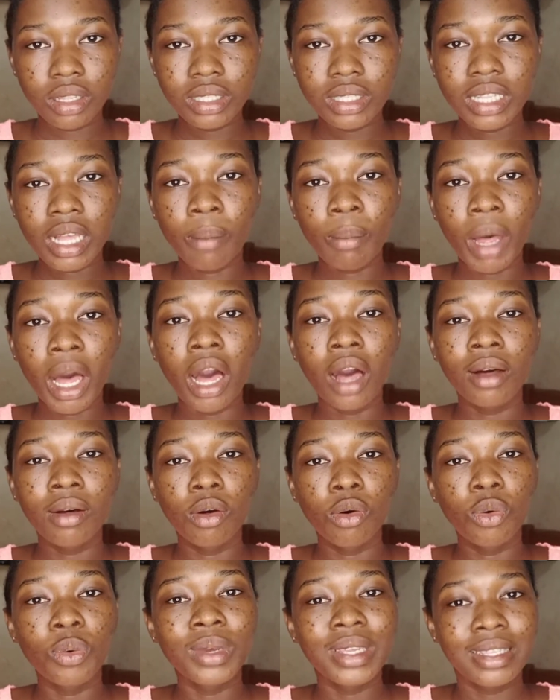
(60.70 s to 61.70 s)
somehow
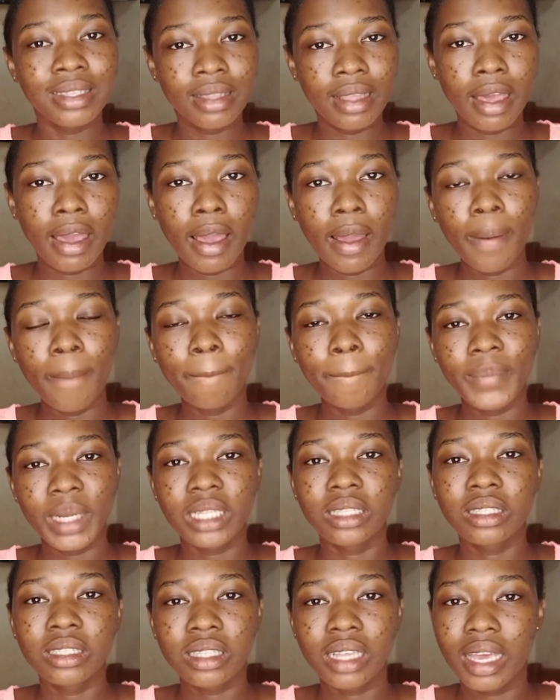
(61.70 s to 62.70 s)
always there,
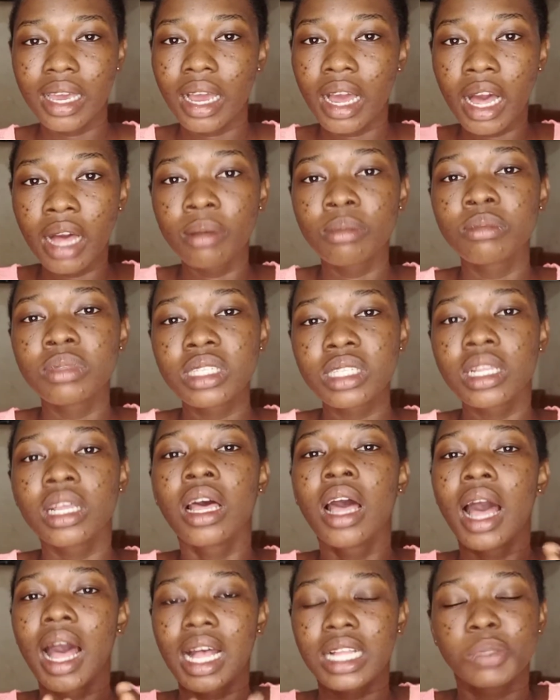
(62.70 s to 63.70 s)
but it comes
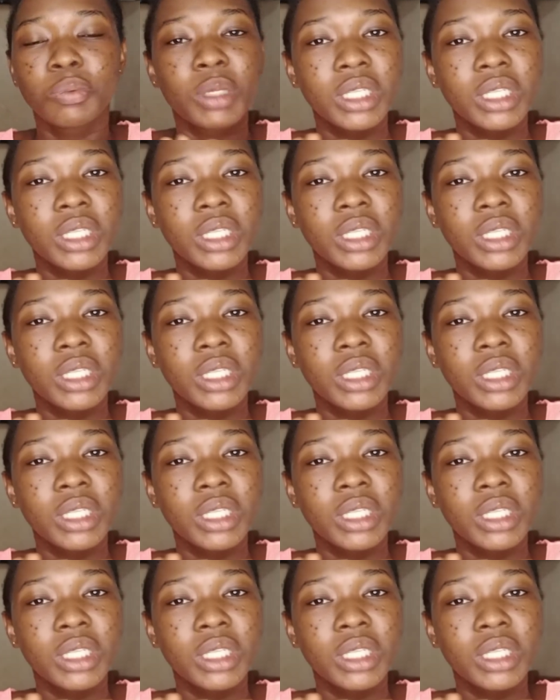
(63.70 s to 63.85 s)
at